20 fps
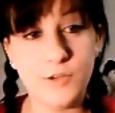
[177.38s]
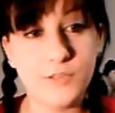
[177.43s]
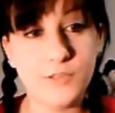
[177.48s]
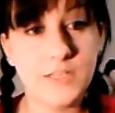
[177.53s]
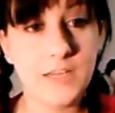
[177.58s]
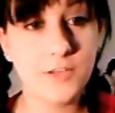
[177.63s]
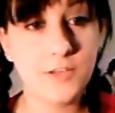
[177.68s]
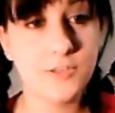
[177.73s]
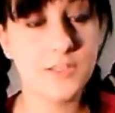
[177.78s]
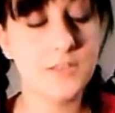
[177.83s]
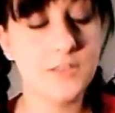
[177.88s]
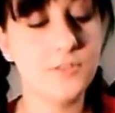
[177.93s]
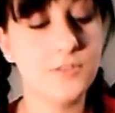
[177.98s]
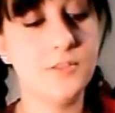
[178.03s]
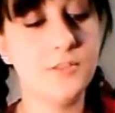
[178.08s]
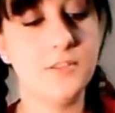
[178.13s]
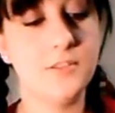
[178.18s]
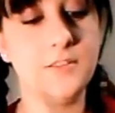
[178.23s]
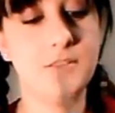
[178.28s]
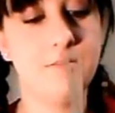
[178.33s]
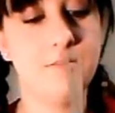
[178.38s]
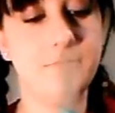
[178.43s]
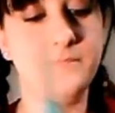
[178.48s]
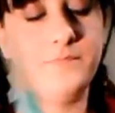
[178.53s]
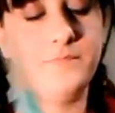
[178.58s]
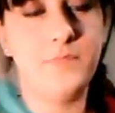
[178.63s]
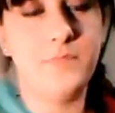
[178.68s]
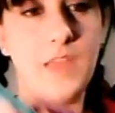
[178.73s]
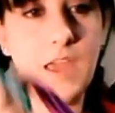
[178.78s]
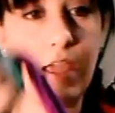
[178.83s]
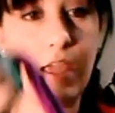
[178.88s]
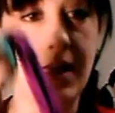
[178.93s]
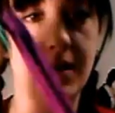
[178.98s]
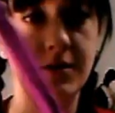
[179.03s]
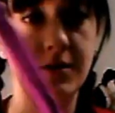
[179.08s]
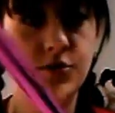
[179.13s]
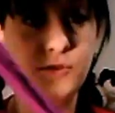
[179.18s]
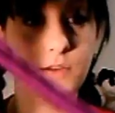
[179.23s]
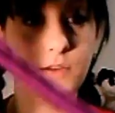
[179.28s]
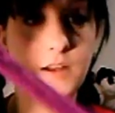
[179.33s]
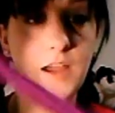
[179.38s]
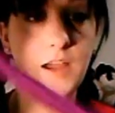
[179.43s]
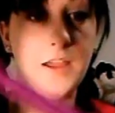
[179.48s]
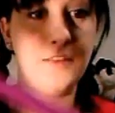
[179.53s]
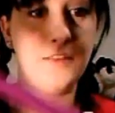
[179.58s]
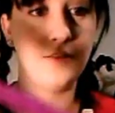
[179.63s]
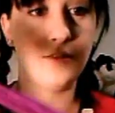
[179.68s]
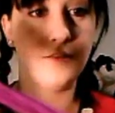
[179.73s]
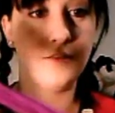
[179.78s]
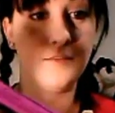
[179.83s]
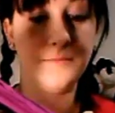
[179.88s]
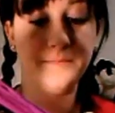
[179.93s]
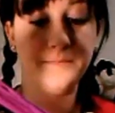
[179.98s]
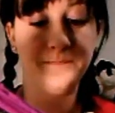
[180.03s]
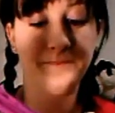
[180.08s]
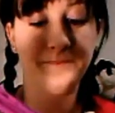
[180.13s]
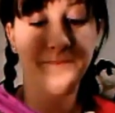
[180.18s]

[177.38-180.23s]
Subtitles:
So take your scissors, and you can either